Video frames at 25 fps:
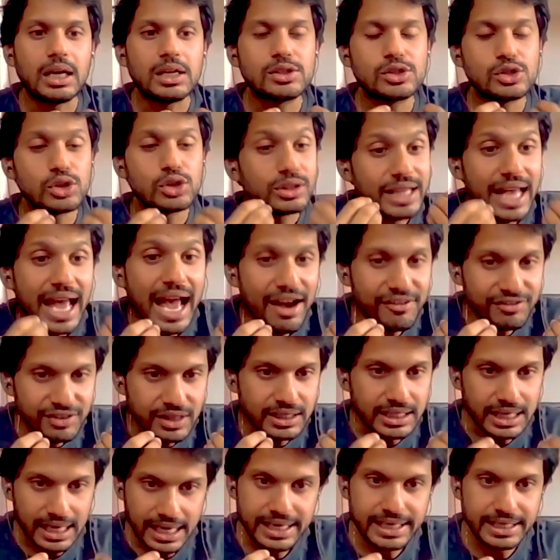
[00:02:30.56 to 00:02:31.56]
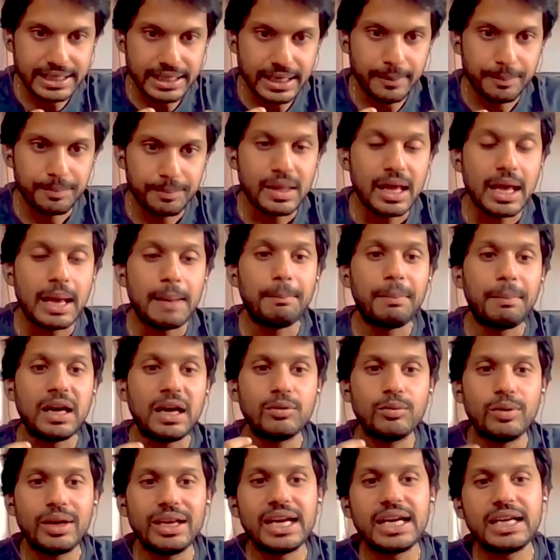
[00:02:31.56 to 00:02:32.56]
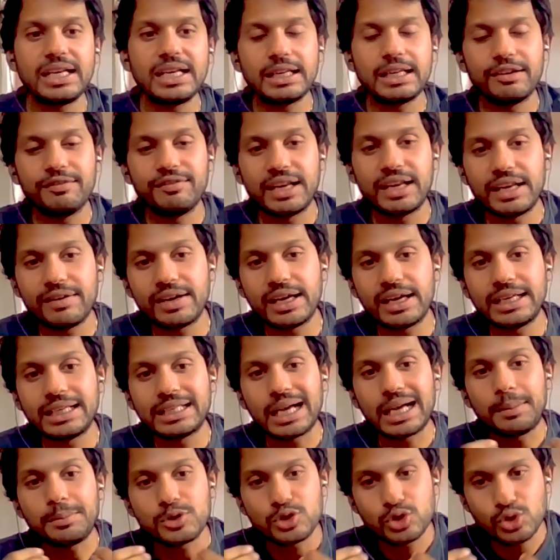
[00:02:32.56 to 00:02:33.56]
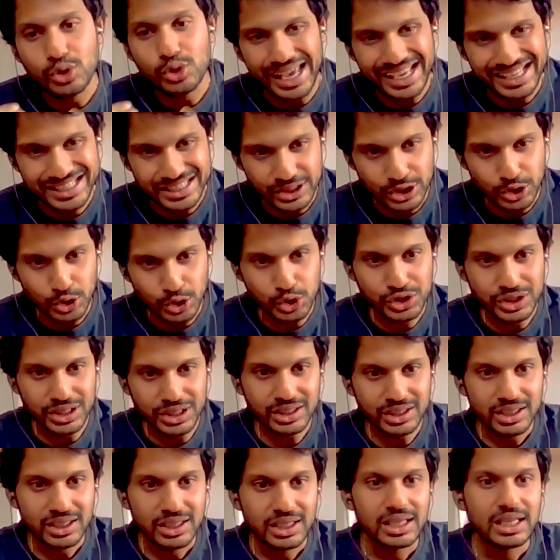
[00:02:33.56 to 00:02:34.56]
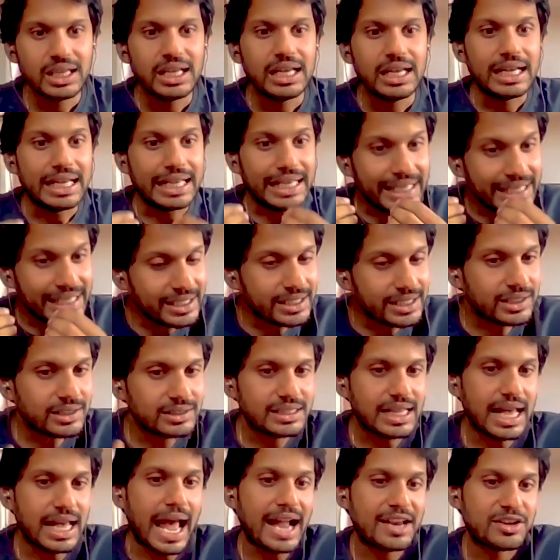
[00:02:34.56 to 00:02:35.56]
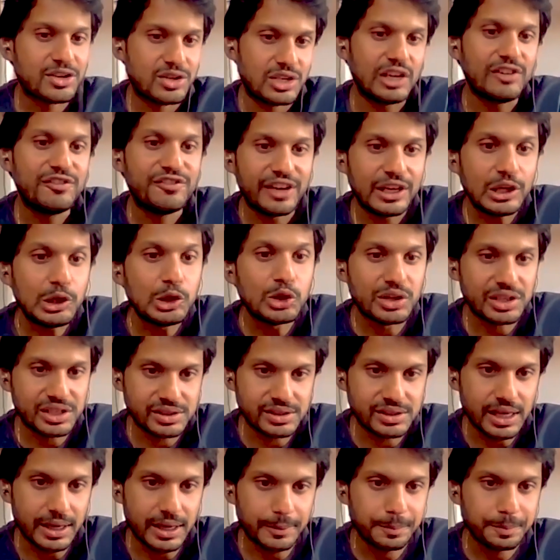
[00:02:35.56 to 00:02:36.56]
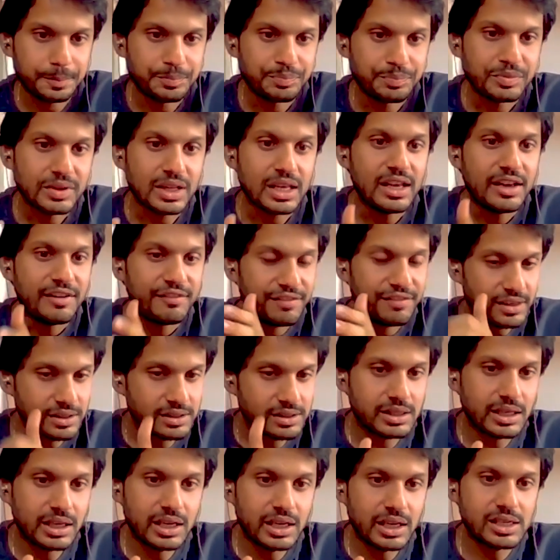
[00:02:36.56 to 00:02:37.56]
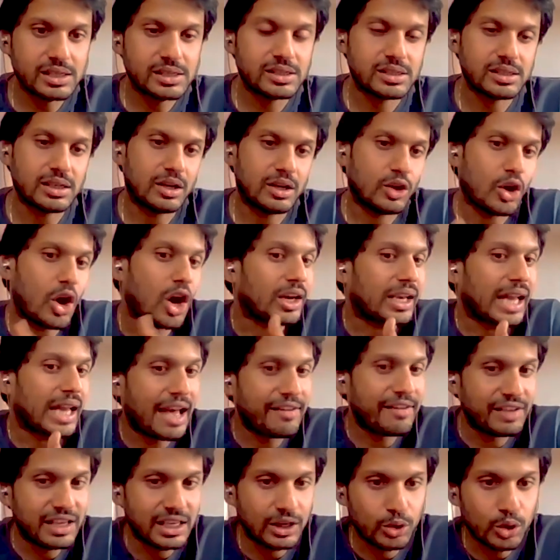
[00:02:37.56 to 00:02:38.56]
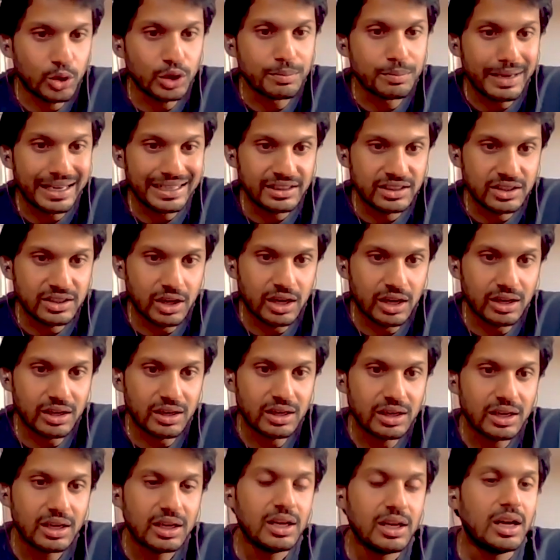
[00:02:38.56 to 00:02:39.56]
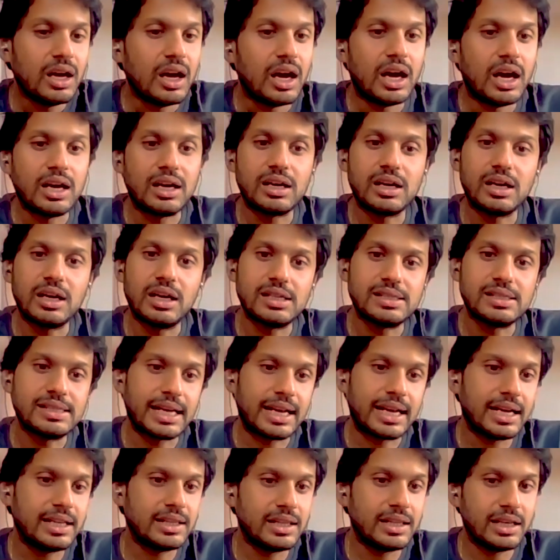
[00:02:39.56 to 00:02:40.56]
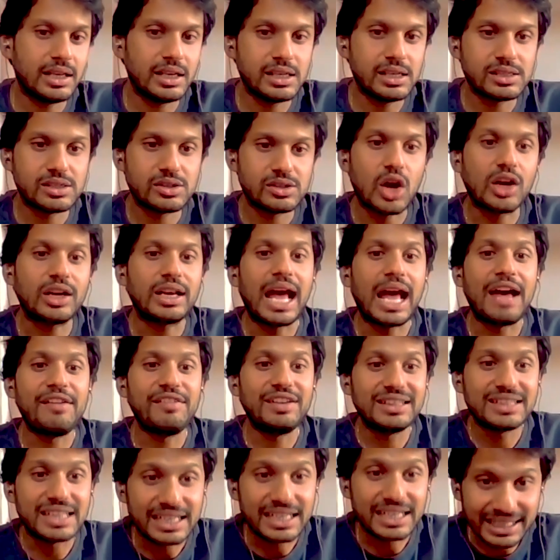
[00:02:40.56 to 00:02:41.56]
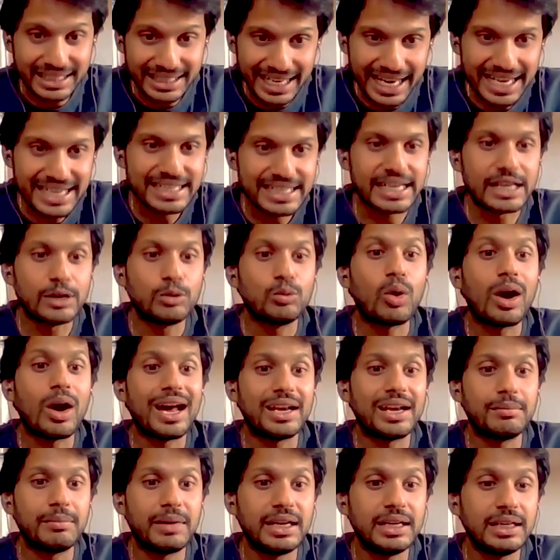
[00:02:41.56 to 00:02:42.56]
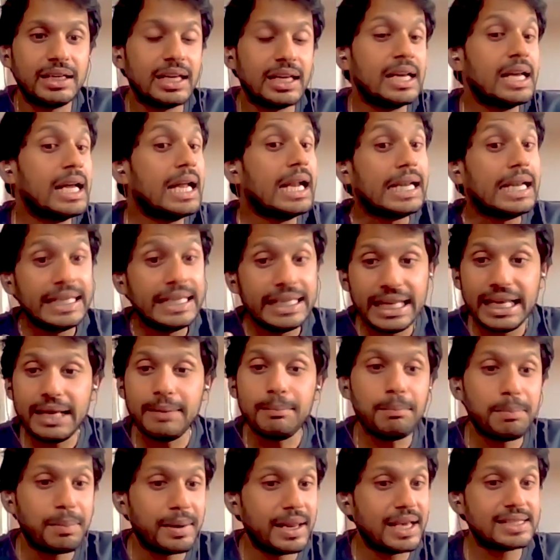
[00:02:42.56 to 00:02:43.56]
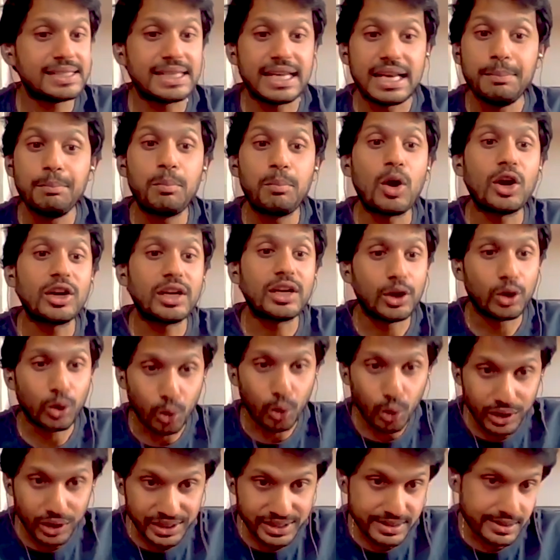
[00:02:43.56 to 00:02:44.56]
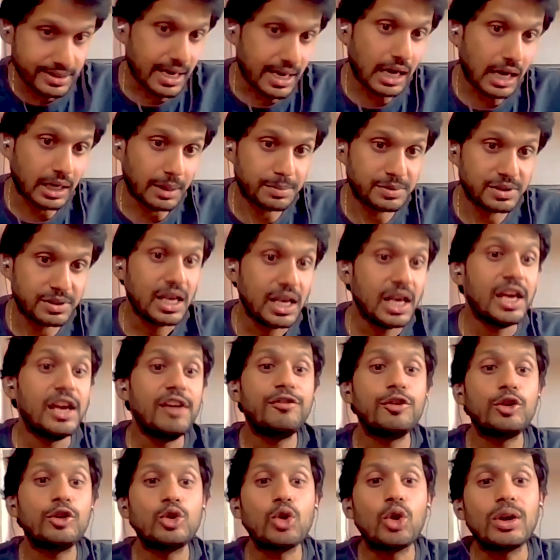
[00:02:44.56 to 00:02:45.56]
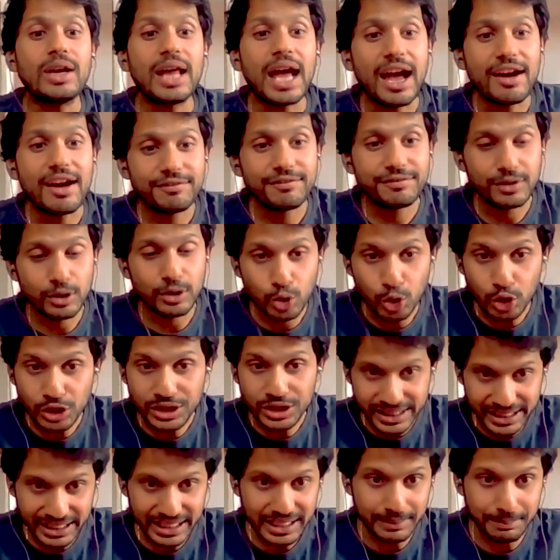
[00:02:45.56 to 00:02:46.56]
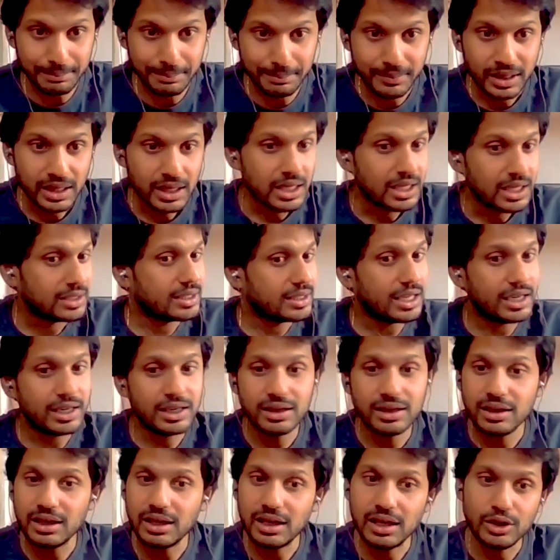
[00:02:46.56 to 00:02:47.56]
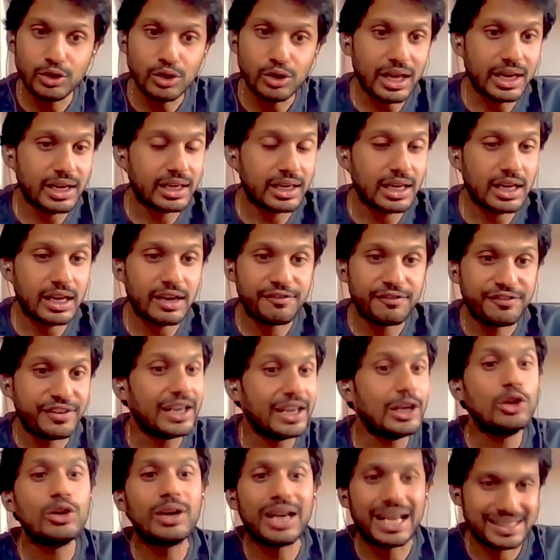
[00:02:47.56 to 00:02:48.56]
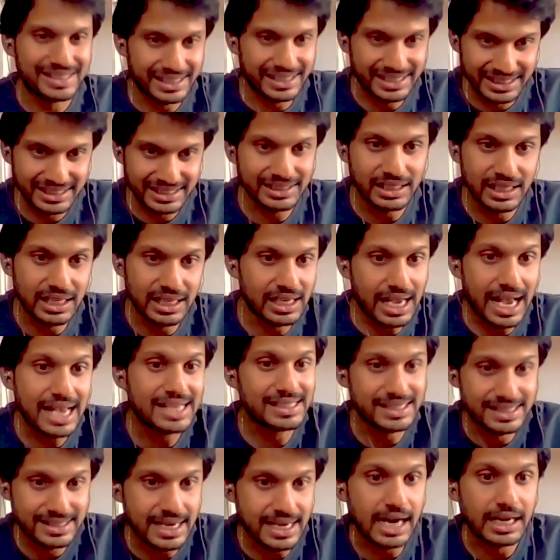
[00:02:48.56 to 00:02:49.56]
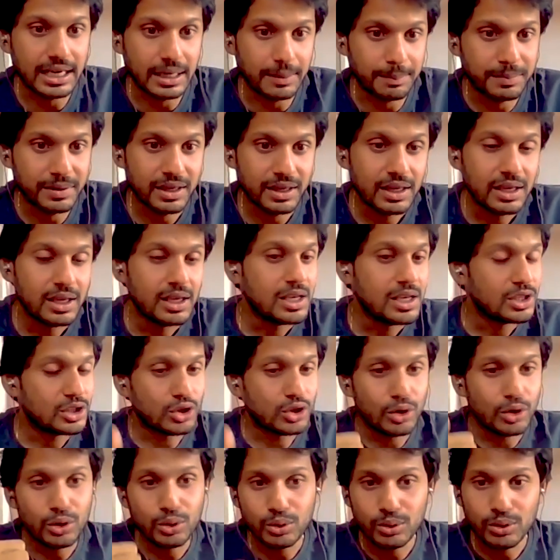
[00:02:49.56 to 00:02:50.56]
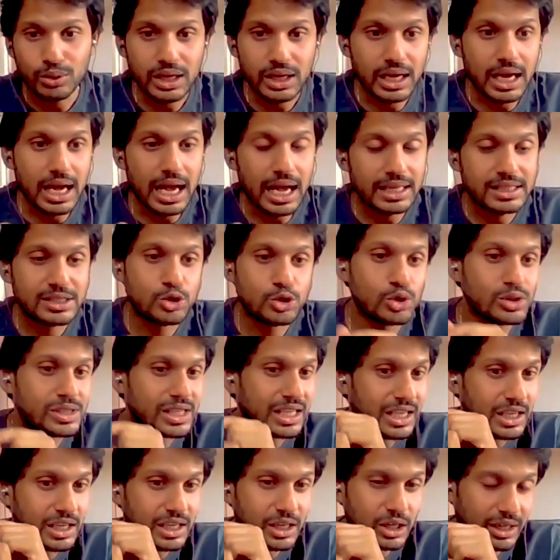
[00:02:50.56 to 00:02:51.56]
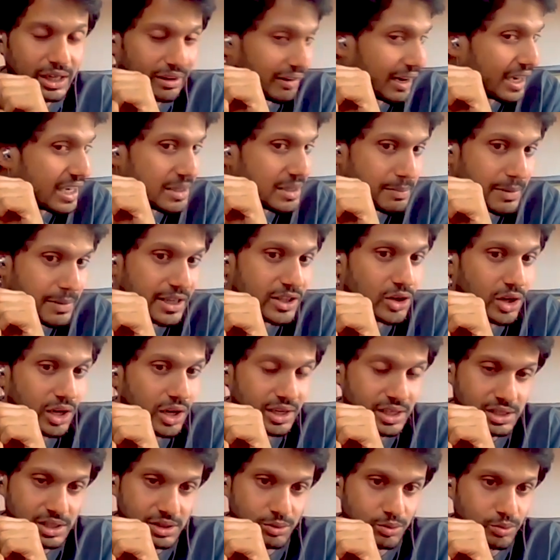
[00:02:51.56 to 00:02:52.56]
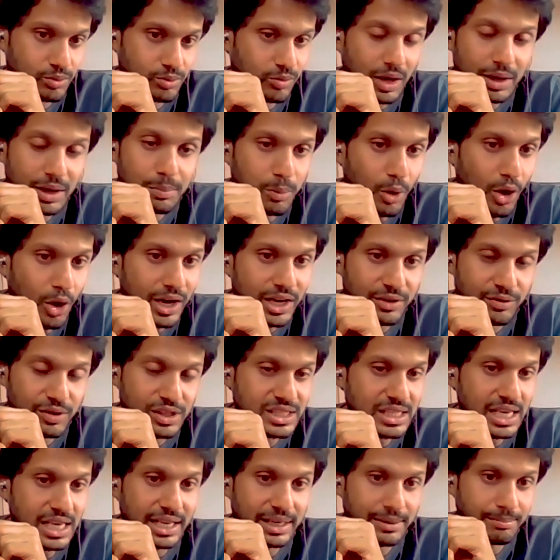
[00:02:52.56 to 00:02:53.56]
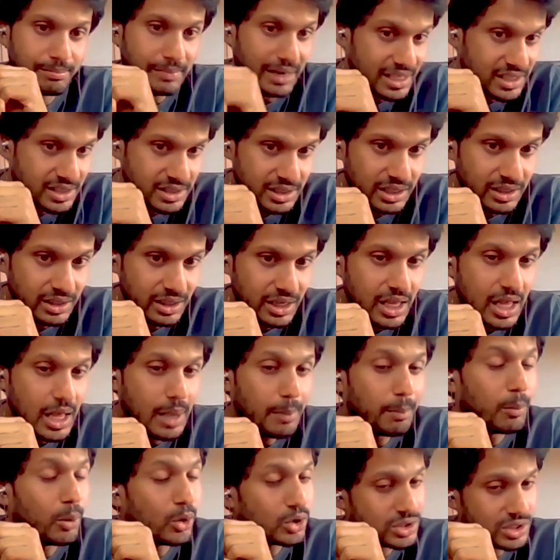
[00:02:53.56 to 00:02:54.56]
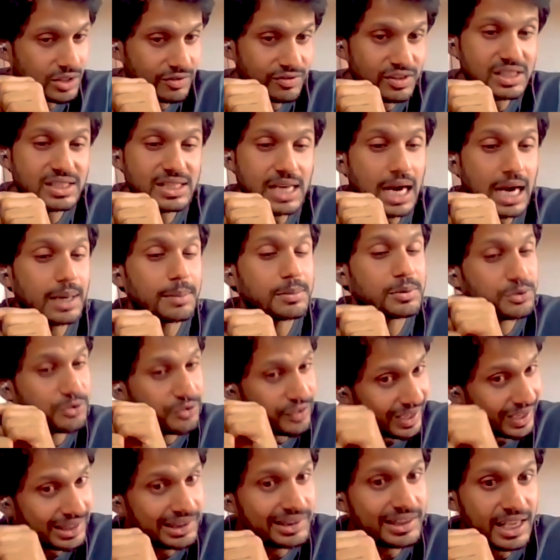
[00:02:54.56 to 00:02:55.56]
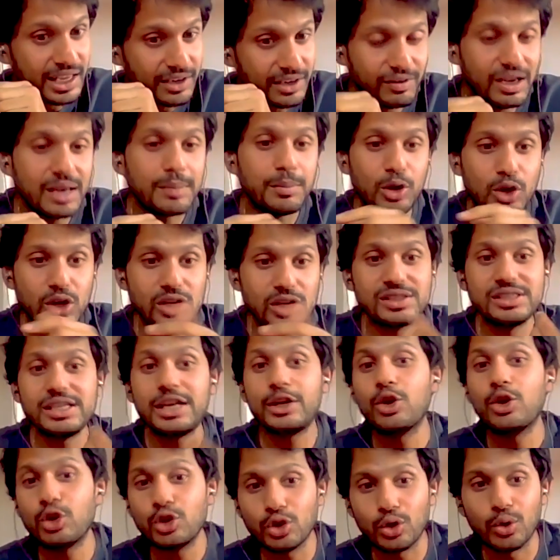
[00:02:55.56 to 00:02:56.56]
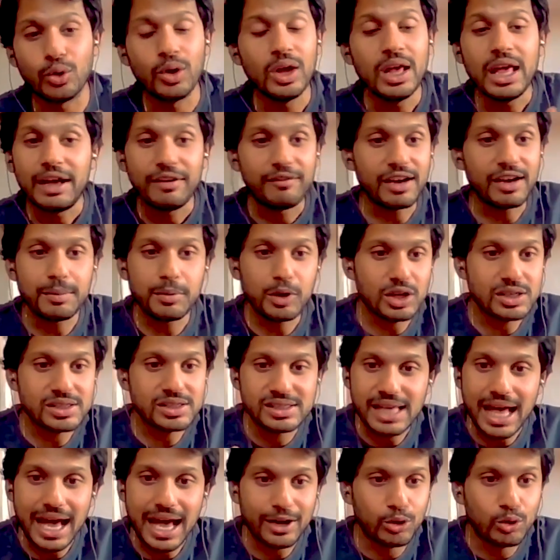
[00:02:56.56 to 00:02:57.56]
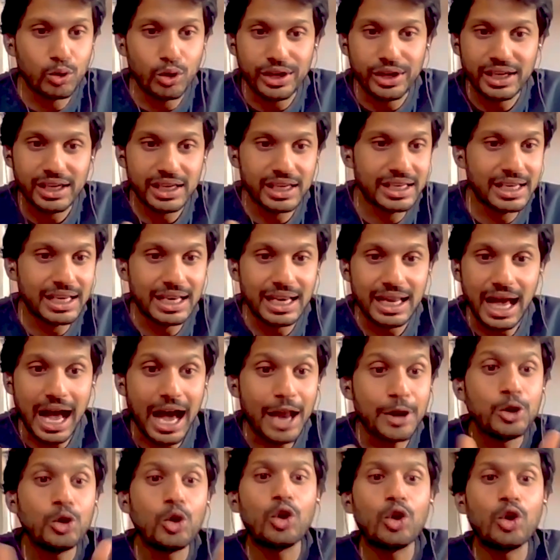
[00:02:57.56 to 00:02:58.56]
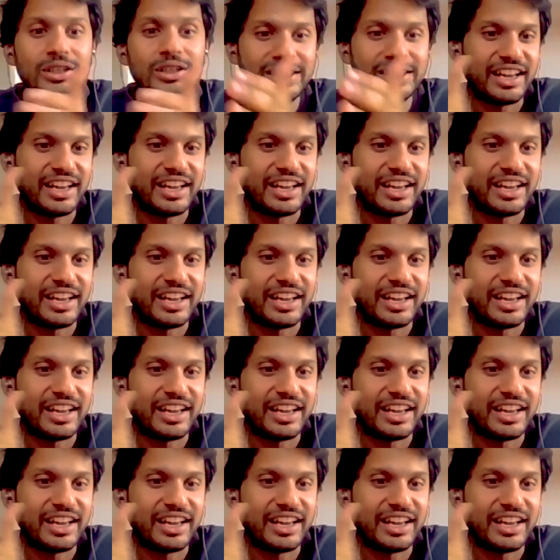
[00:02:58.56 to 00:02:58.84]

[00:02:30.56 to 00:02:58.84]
So they have that idea. But whenever it comes to execution, here the actual failure is there. First thing is not having good mentor, or second thing is not that right environment. Team plays an important role in startups. If you don't have a good team, then you are a failure as a startup. So choosing right mentor is one point which I mentioned. Most of the startups fail there. Why? Because they don't know. Why? Because they are going in unknown